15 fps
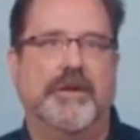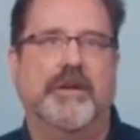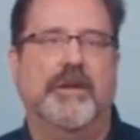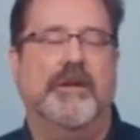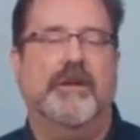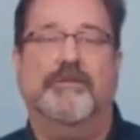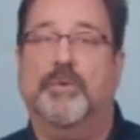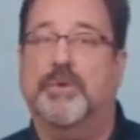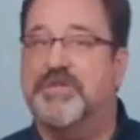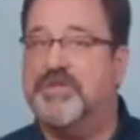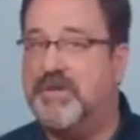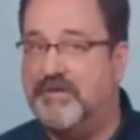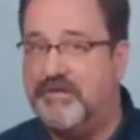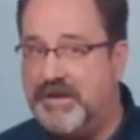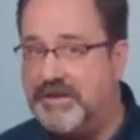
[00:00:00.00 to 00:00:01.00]
for
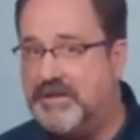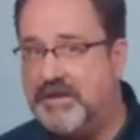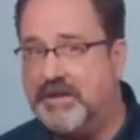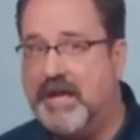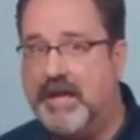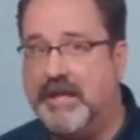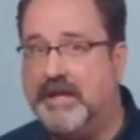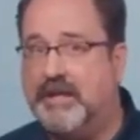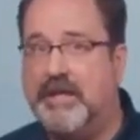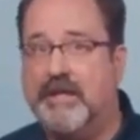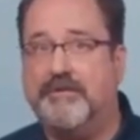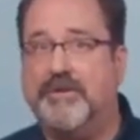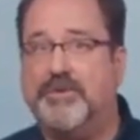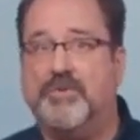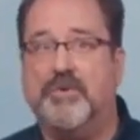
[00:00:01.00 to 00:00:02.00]
sophisticated
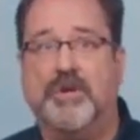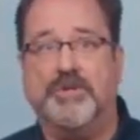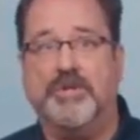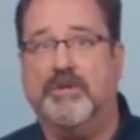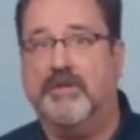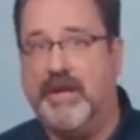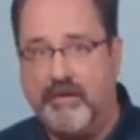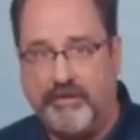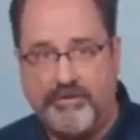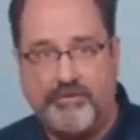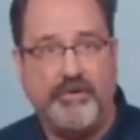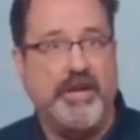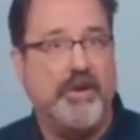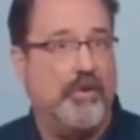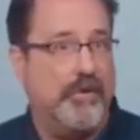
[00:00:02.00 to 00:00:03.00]
infrastructure layer 3
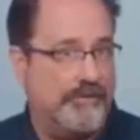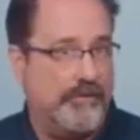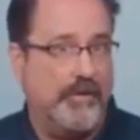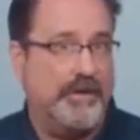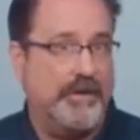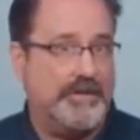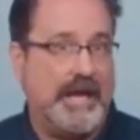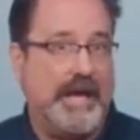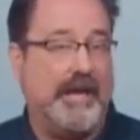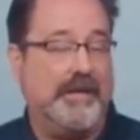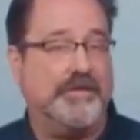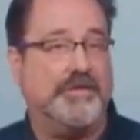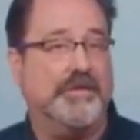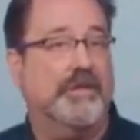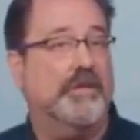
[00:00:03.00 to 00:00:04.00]
or 4
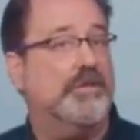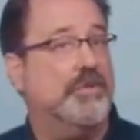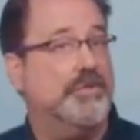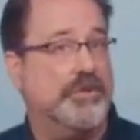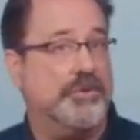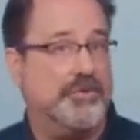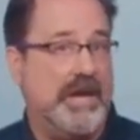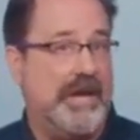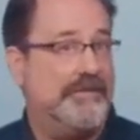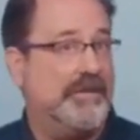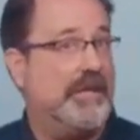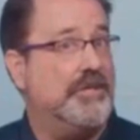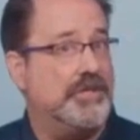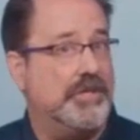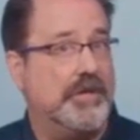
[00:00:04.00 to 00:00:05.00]
attacks using traffic
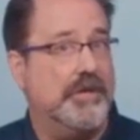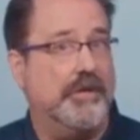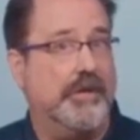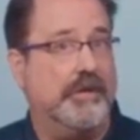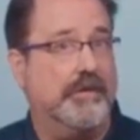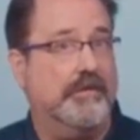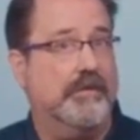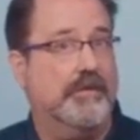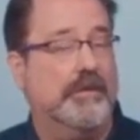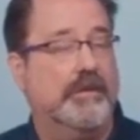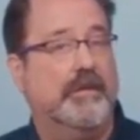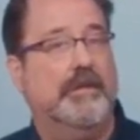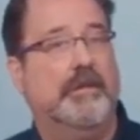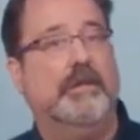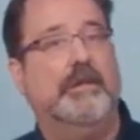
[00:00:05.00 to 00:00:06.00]
engineering.
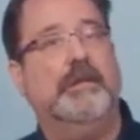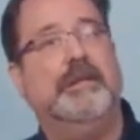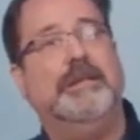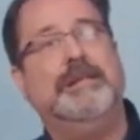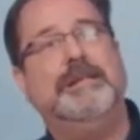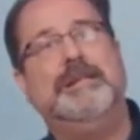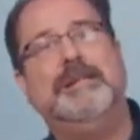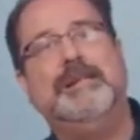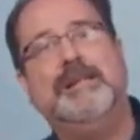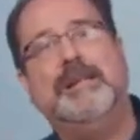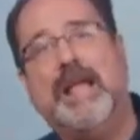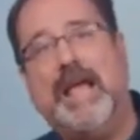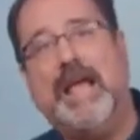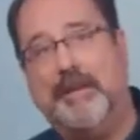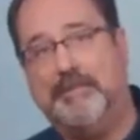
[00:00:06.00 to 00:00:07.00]

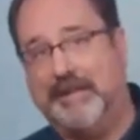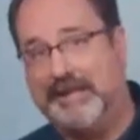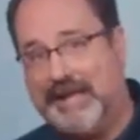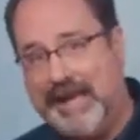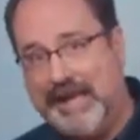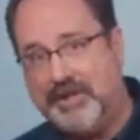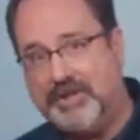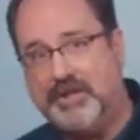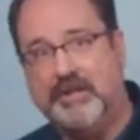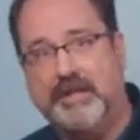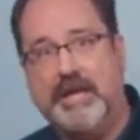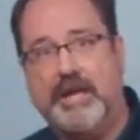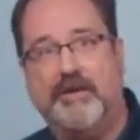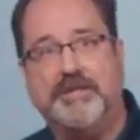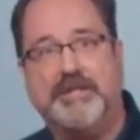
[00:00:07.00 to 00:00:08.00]
Application layer
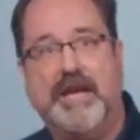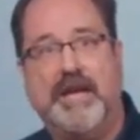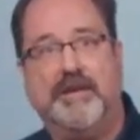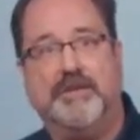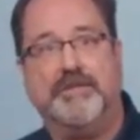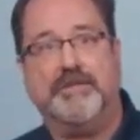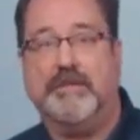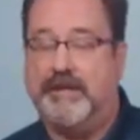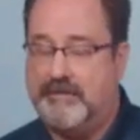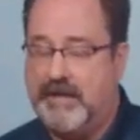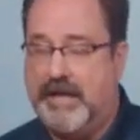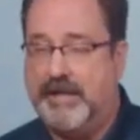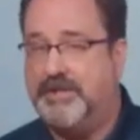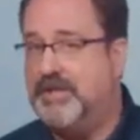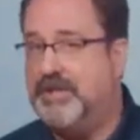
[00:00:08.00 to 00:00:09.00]
attacks like
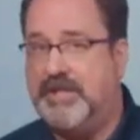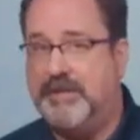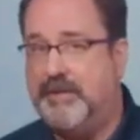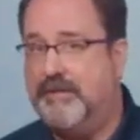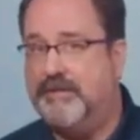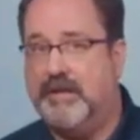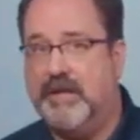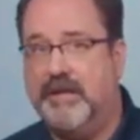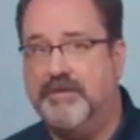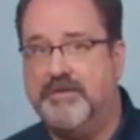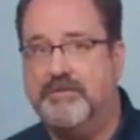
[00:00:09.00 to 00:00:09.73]
HTTP floods